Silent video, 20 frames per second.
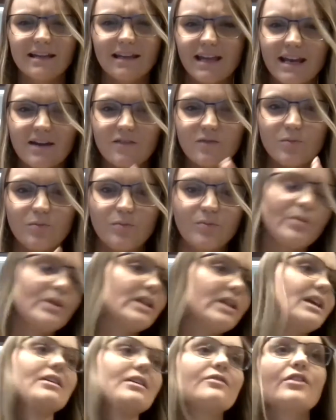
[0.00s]
like I've been
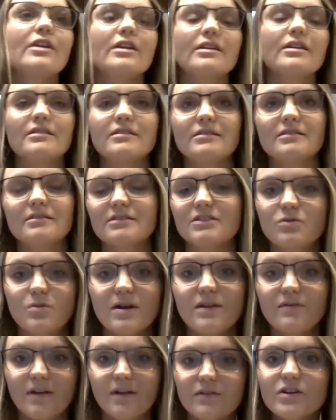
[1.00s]
here for
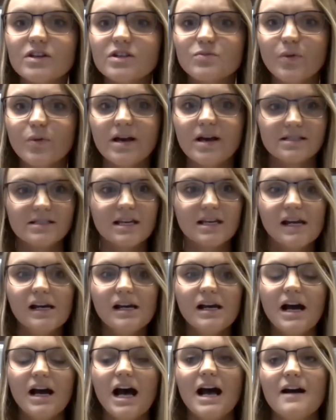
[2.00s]
25 years plus.
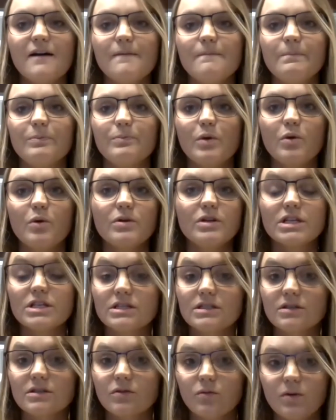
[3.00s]
But we
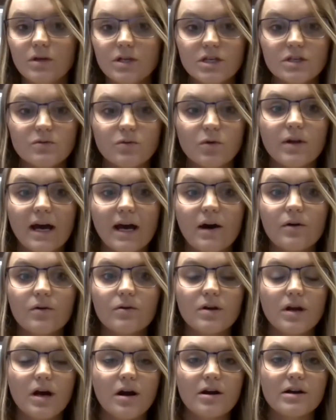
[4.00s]
just rolled
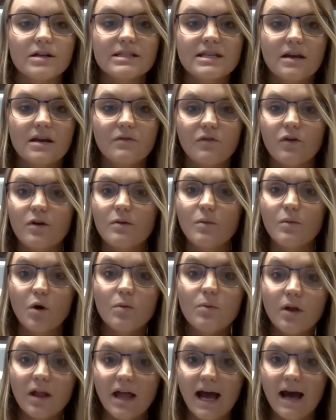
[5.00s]
out our 10-4
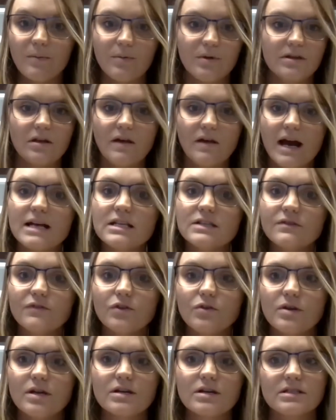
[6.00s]
mobile app in the last
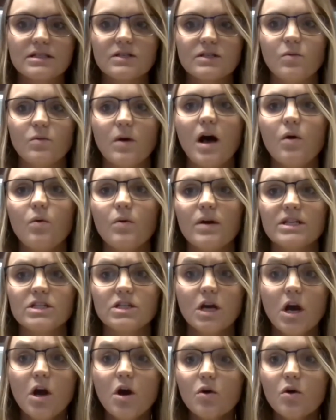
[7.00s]
few years as well, which
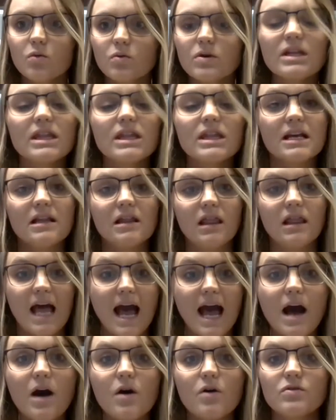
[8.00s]
really
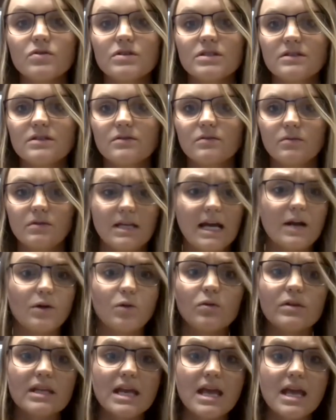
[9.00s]
allows not
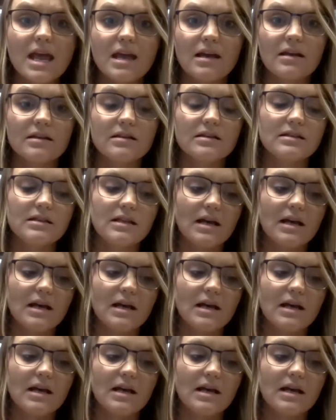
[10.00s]
only